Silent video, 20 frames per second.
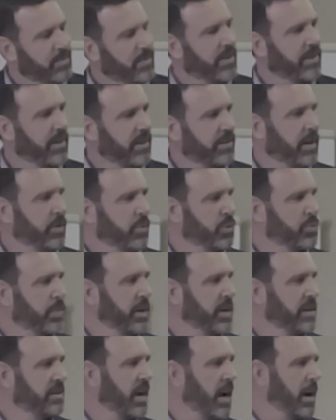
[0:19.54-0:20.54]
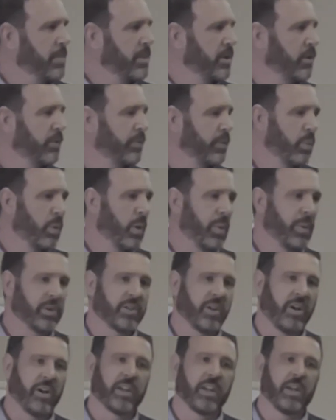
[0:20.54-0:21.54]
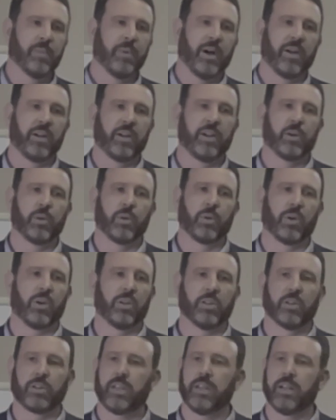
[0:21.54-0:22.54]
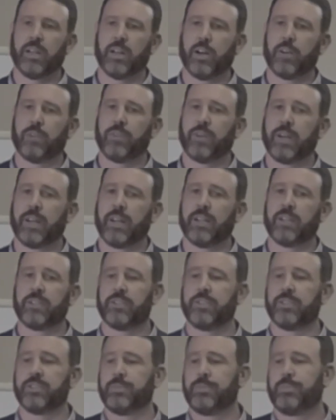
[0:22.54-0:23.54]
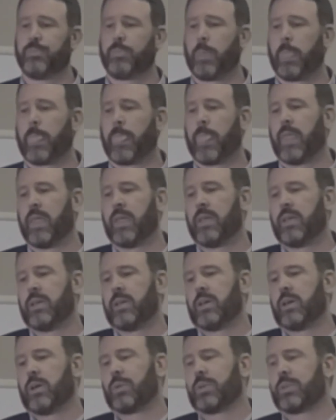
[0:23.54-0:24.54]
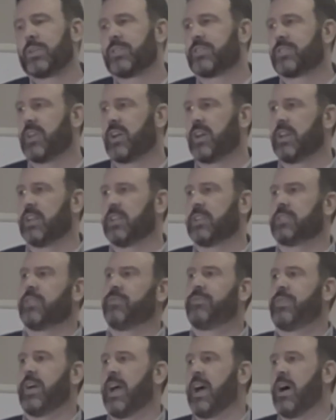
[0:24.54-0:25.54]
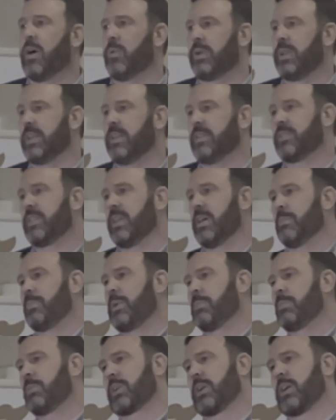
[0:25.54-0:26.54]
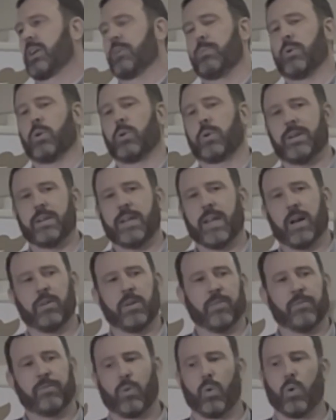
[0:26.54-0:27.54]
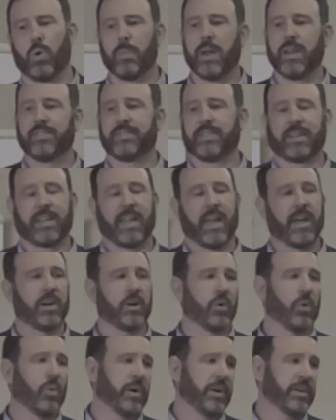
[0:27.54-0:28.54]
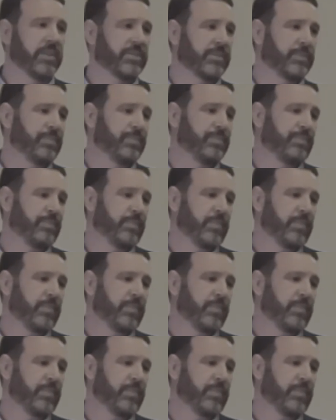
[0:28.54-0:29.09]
That was pretty topical for what we're talking about here. We're all looking at our finances. What this study found is that people are kind of broken down to four basic categories.